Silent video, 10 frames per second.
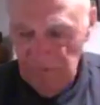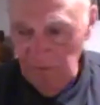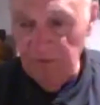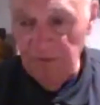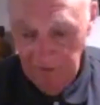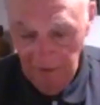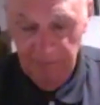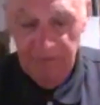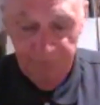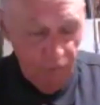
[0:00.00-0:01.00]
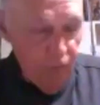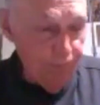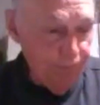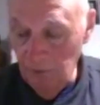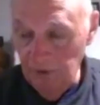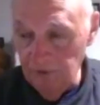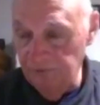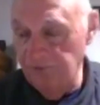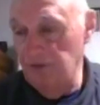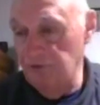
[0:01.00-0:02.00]
And then Tommy left the group. Let's
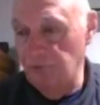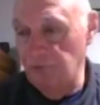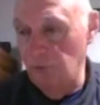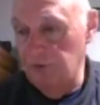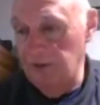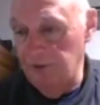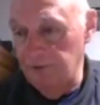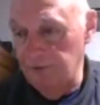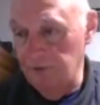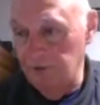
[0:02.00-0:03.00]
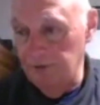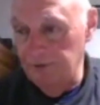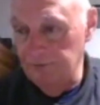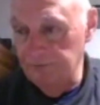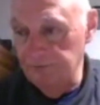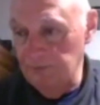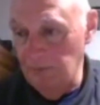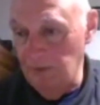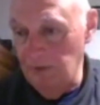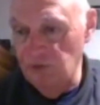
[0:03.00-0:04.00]
fast forward here. I
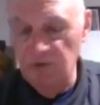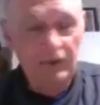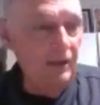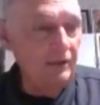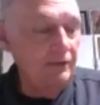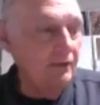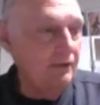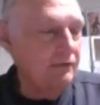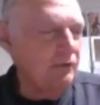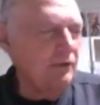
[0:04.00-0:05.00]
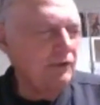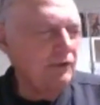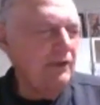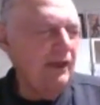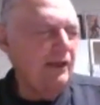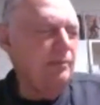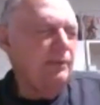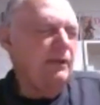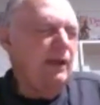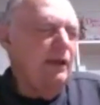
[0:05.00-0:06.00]
mentioned that, so this has got to
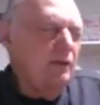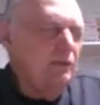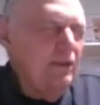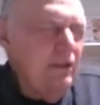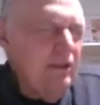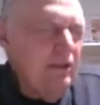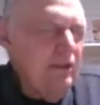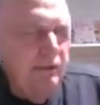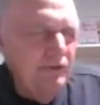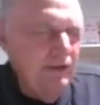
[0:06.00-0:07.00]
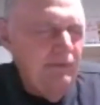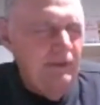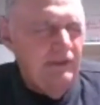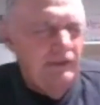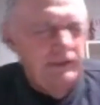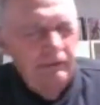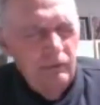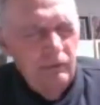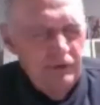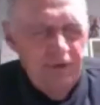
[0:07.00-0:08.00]
be now the year 77
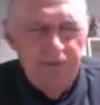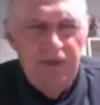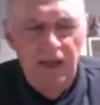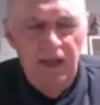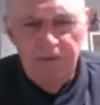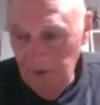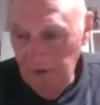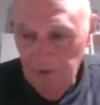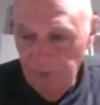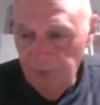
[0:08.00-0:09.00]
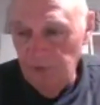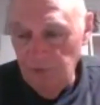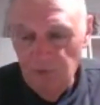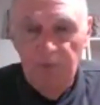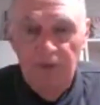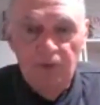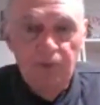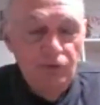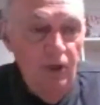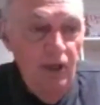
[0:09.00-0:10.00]
or 78. I had a pretty
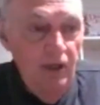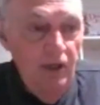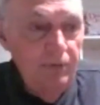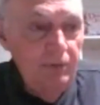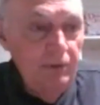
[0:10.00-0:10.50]
responsible job.